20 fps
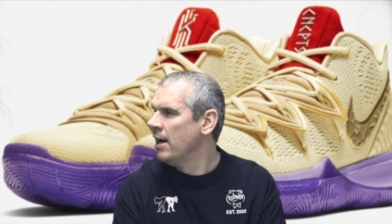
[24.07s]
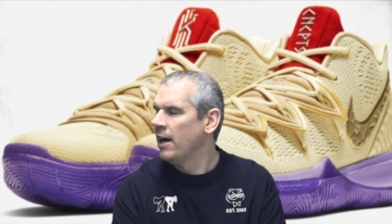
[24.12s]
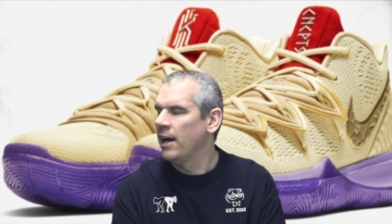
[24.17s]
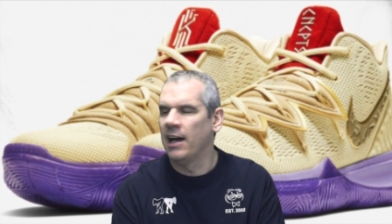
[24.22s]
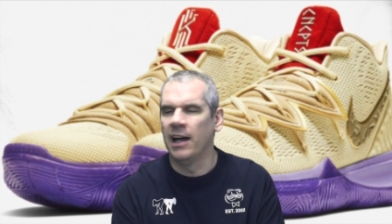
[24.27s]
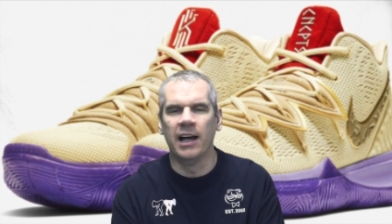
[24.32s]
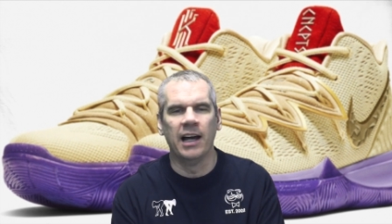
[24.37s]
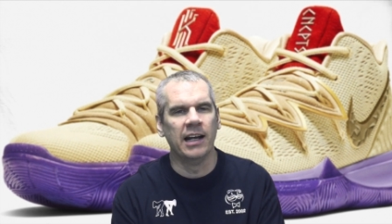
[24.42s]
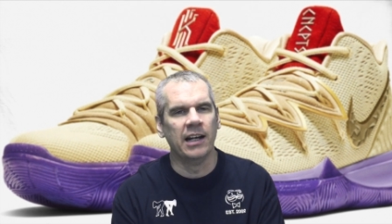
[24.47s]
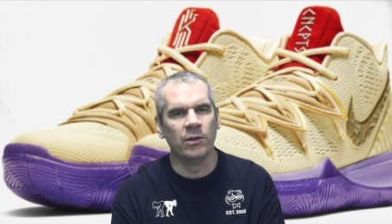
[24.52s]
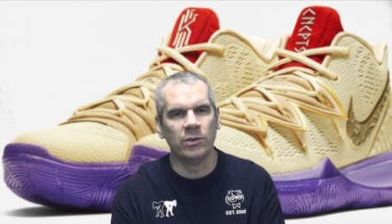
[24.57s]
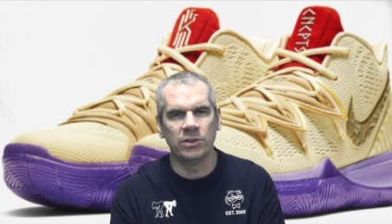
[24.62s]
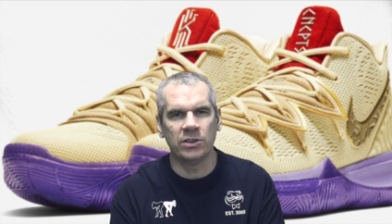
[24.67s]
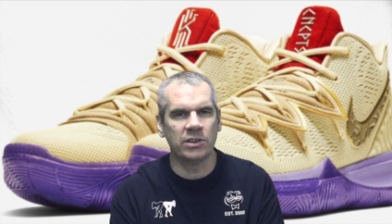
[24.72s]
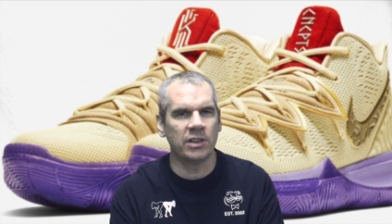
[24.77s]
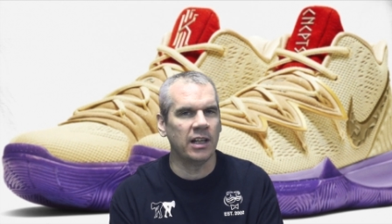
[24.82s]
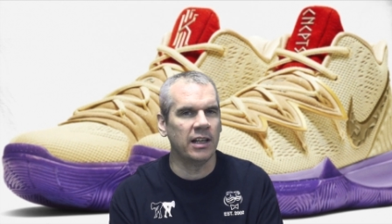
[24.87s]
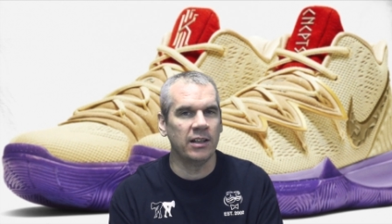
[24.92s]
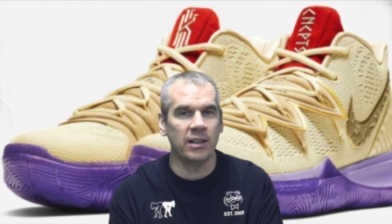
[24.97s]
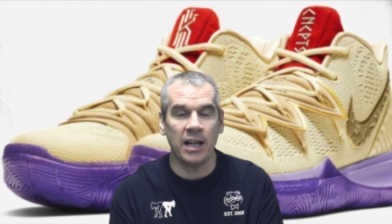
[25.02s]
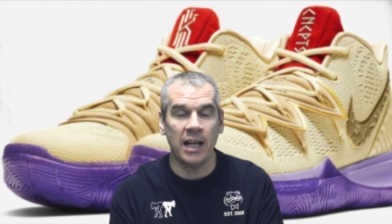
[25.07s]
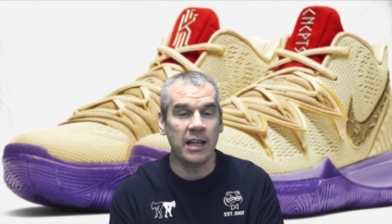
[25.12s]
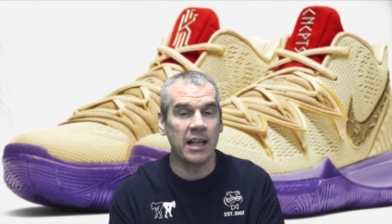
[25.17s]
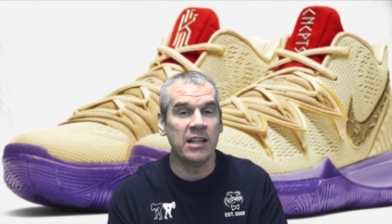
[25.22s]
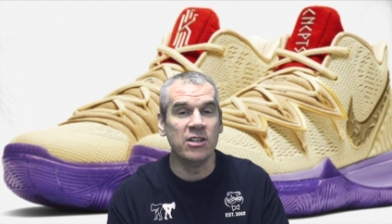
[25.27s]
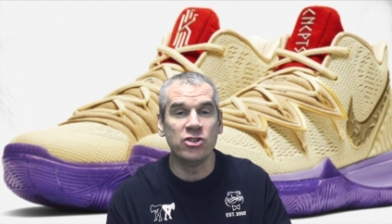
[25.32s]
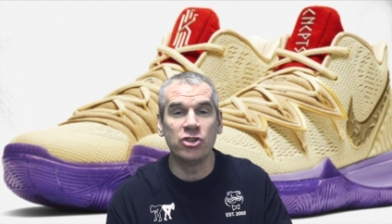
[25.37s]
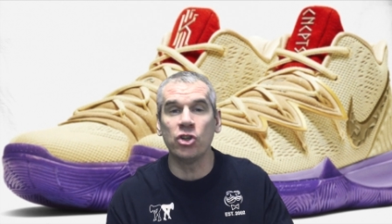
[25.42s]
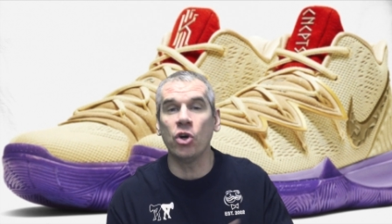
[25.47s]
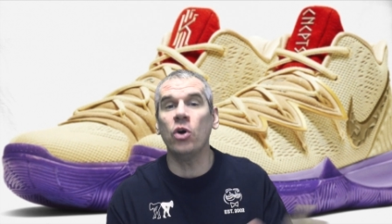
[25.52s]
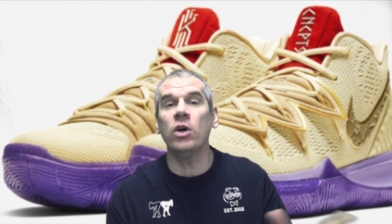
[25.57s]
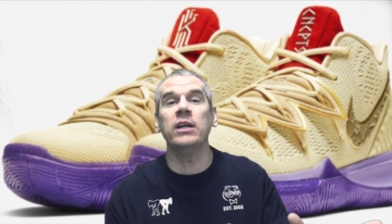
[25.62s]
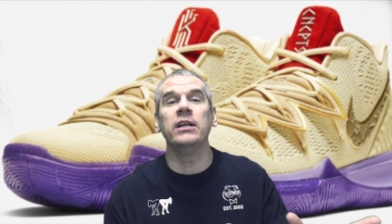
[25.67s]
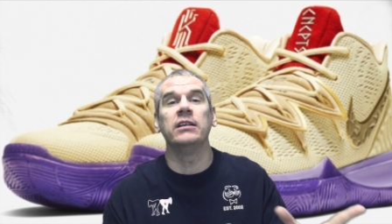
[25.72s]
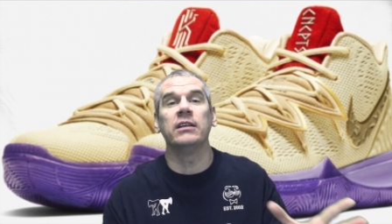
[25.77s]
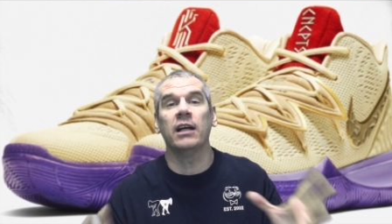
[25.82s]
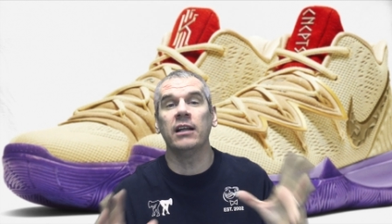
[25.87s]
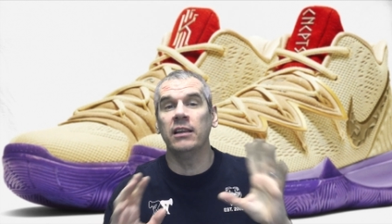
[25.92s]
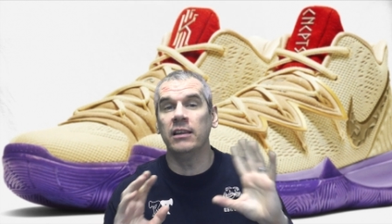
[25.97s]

Uh, and I was, uh, I enjoyed, I,